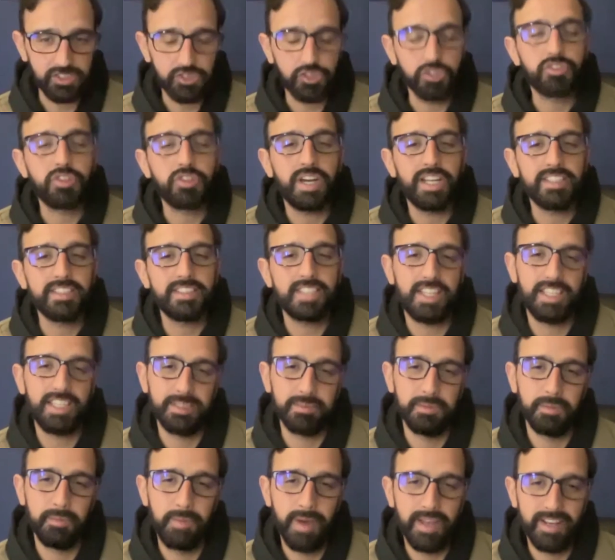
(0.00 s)
You try and tell
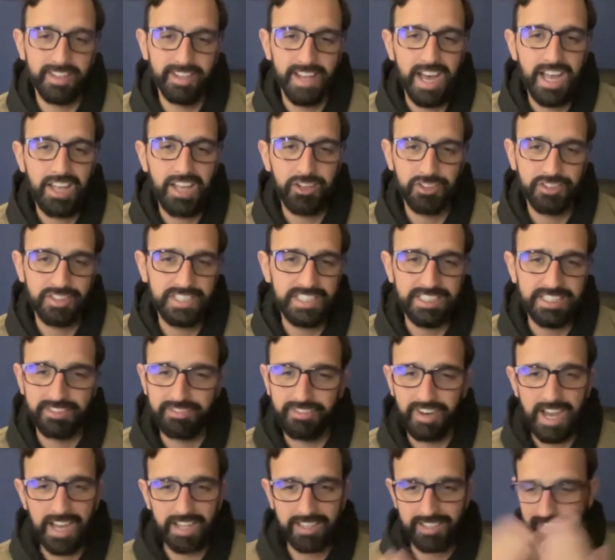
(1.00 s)
them about an IoT
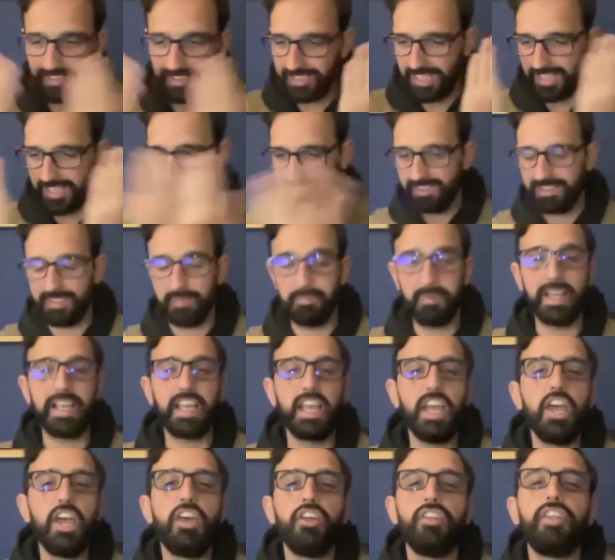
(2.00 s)
device. It's like this. I'm like,
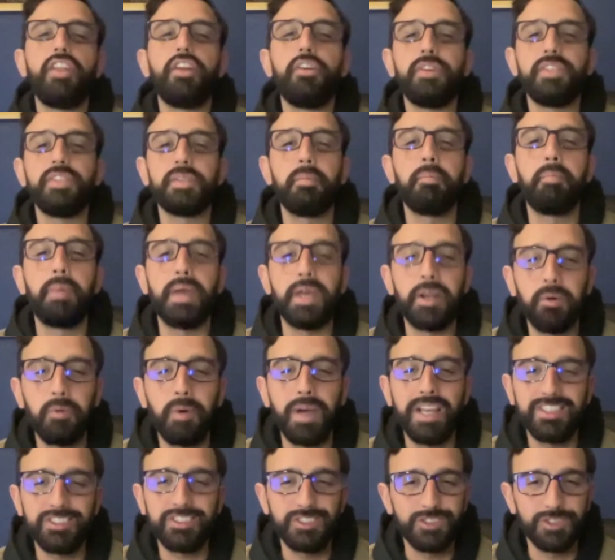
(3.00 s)
there is a better
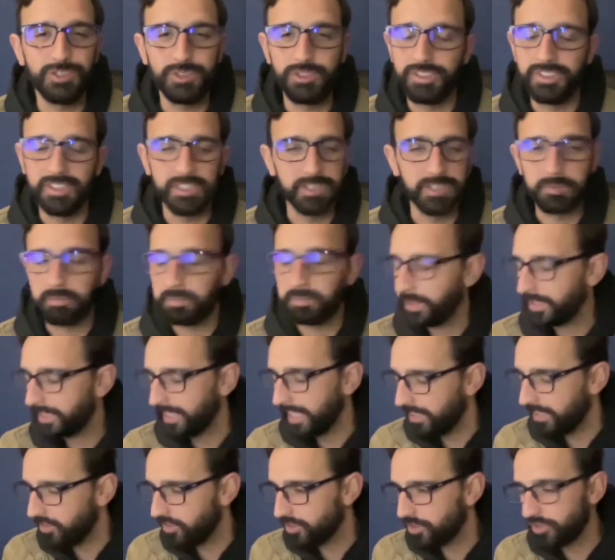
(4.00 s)
way to do this, but
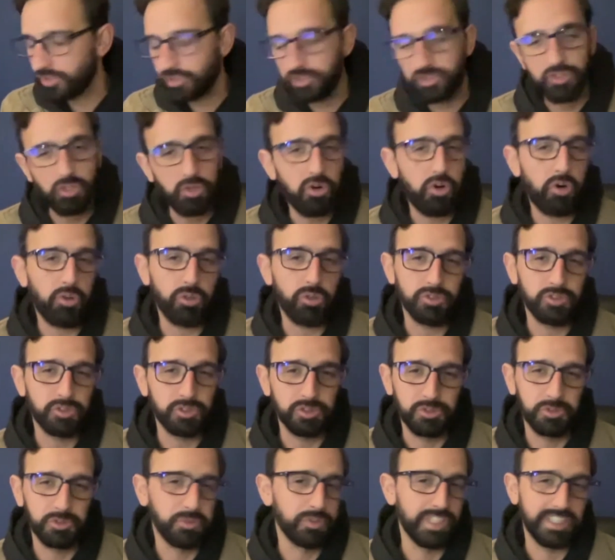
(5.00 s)
they're just so old
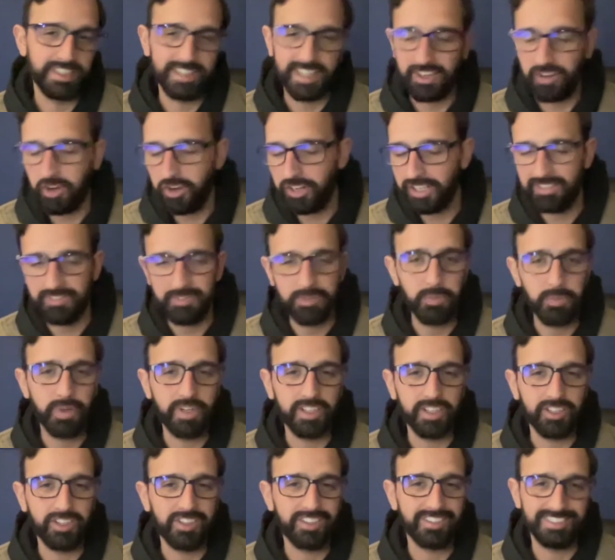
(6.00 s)
school that they don't even
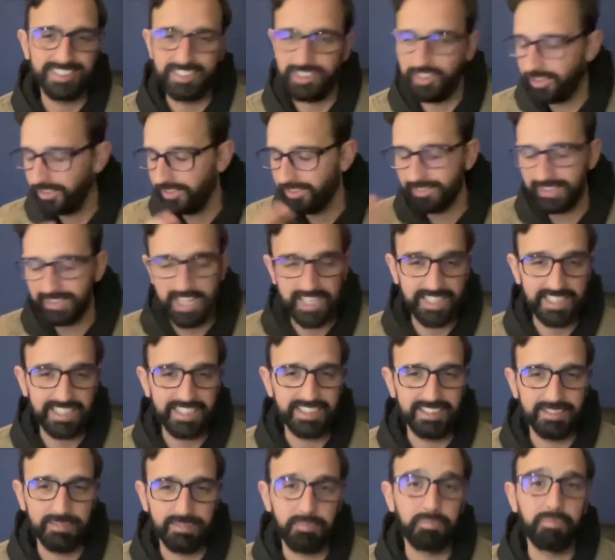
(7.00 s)
want to, like
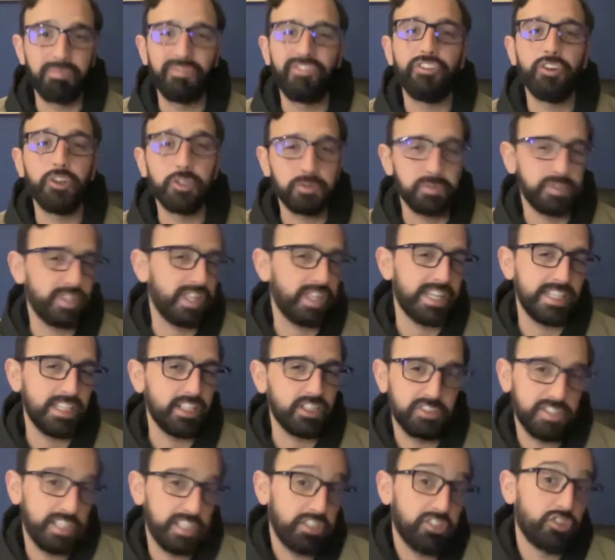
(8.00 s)
flirt with the idea
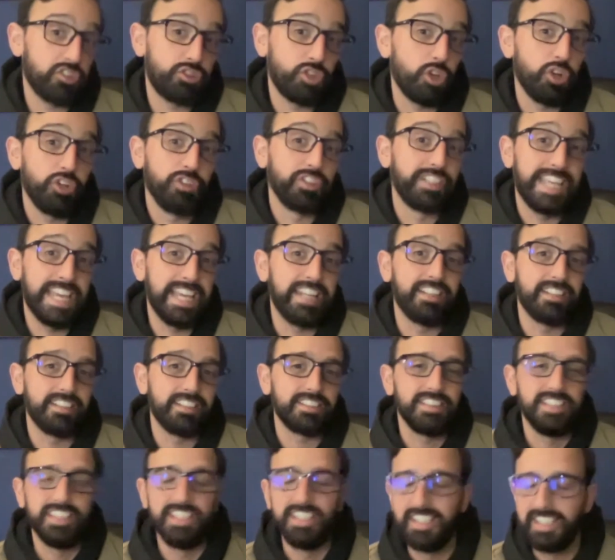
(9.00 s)
because they just don't get
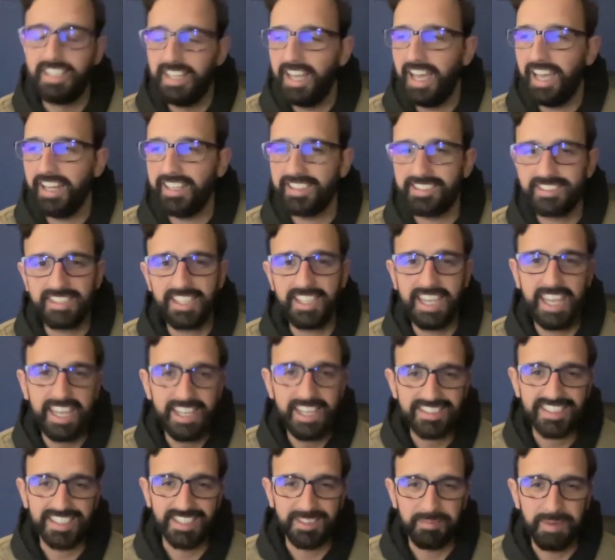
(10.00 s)
it. And it's like
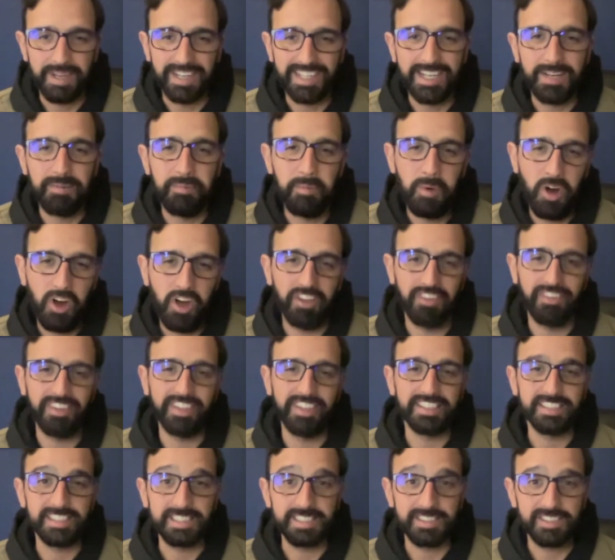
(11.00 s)
hectic, man. Come on.
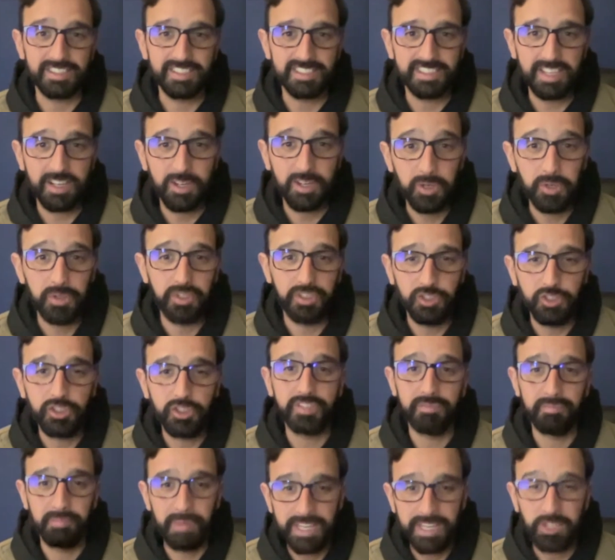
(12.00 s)
You
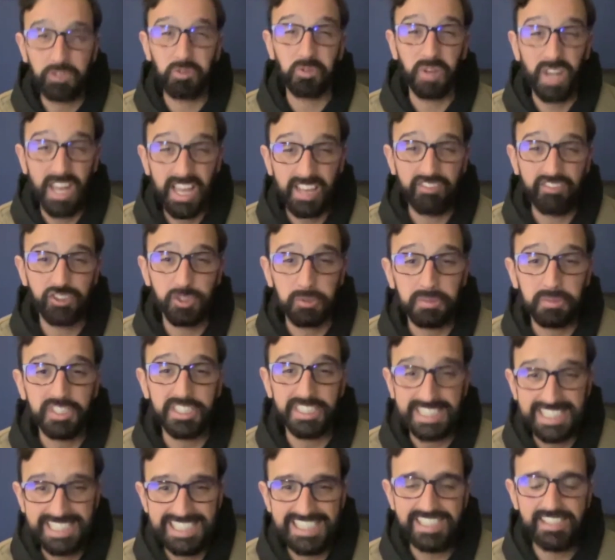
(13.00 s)
can make your life so
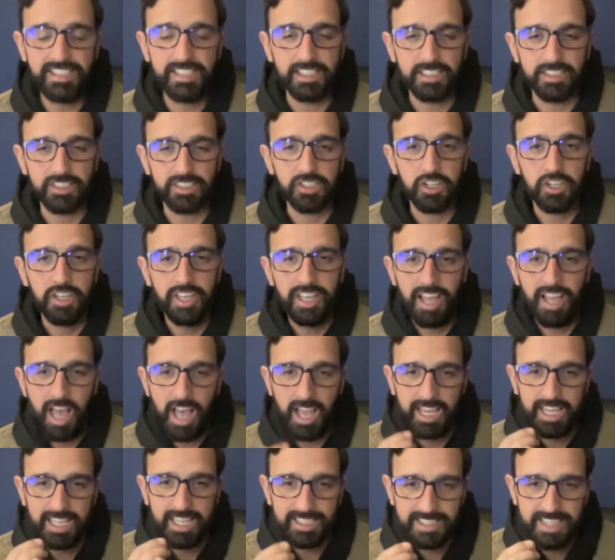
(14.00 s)
much easier. So
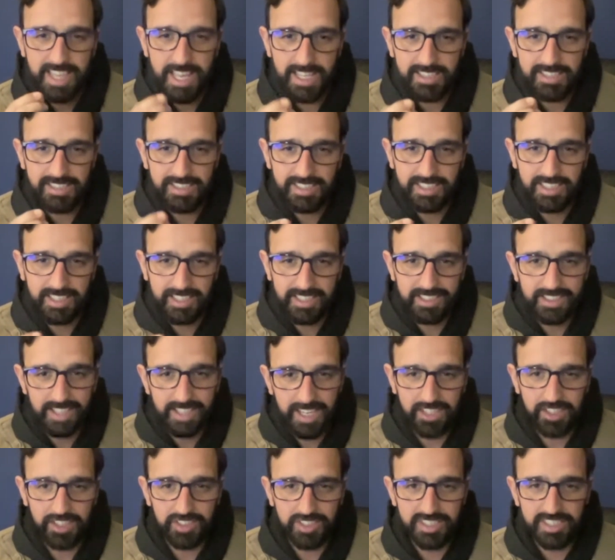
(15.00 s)
I guess that's the key in
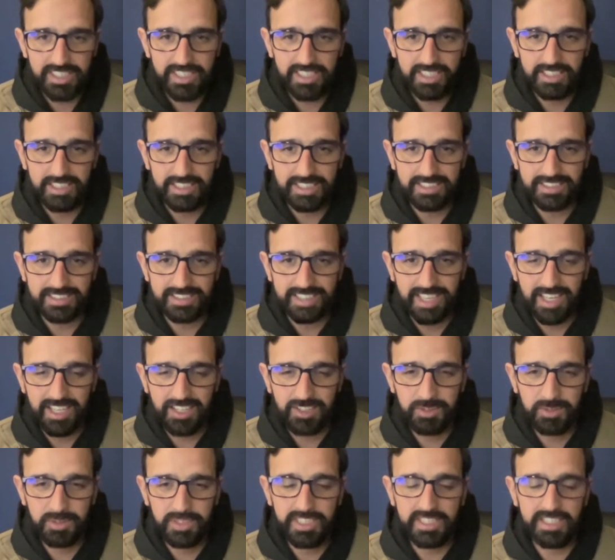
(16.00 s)
IoT is how
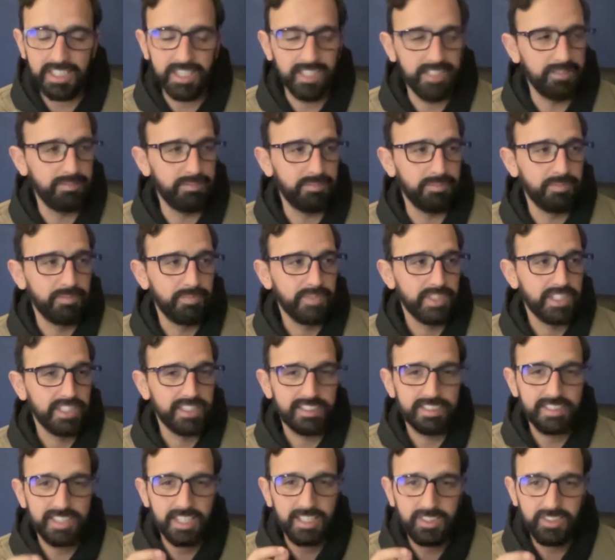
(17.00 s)
do we
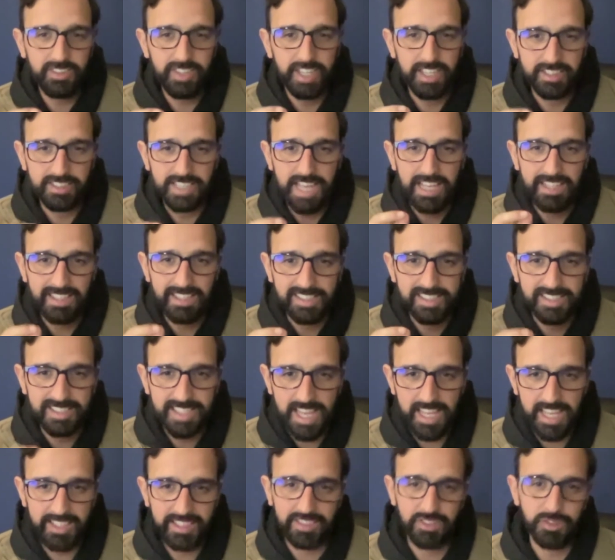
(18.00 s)
sell that
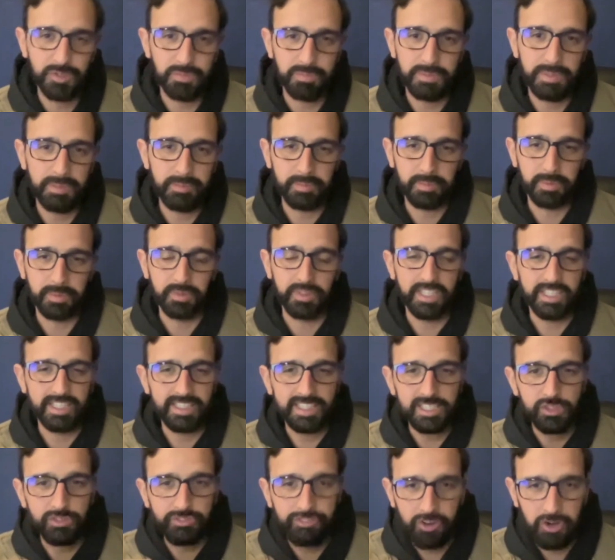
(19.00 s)
understanding to people? Like
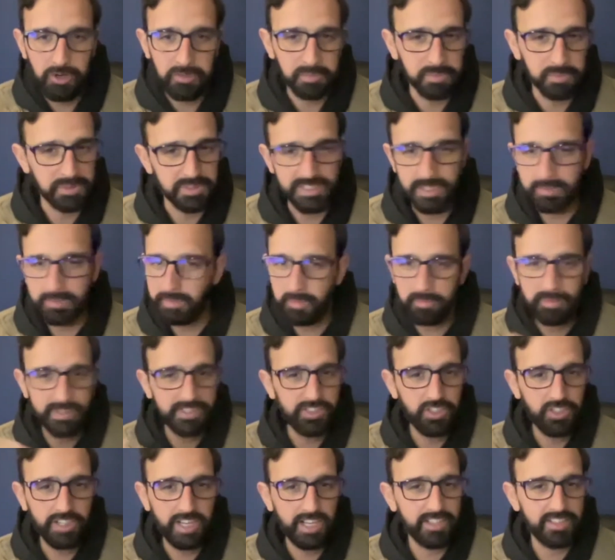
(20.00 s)
these farmers, they probably
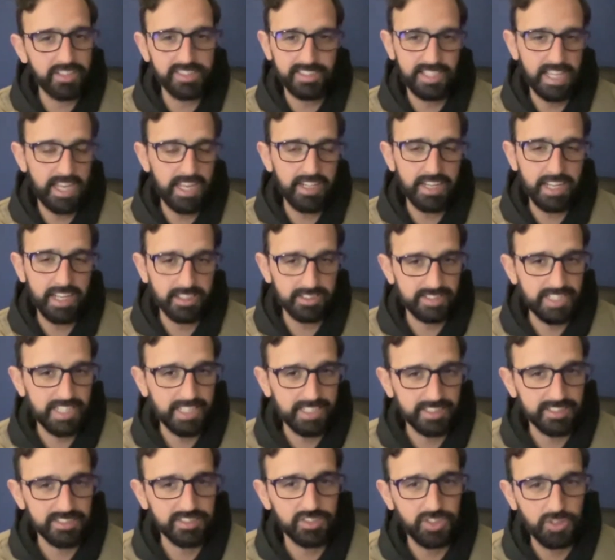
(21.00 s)
don't understand how tech
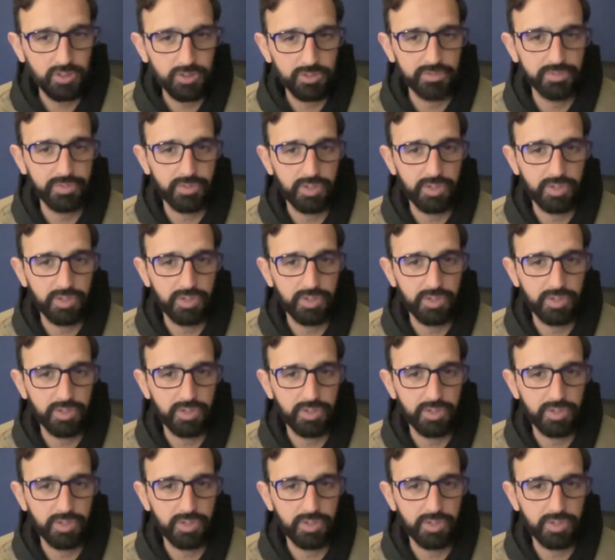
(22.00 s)
can solve